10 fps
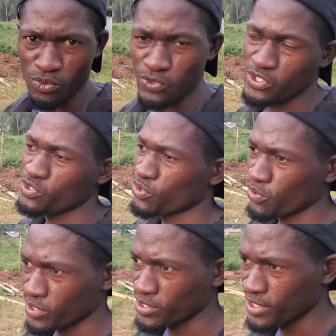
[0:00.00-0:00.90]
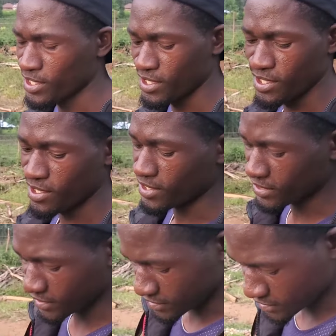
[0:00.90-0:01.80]
which is all right.
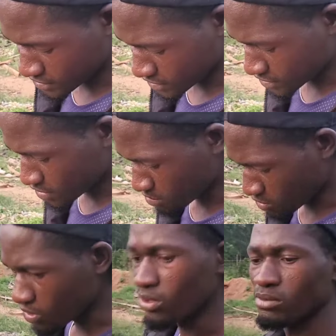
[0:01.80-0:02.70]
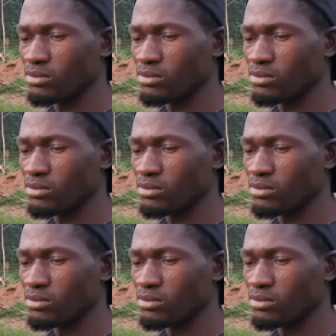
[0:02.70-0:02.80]
Rather than just texting, oh,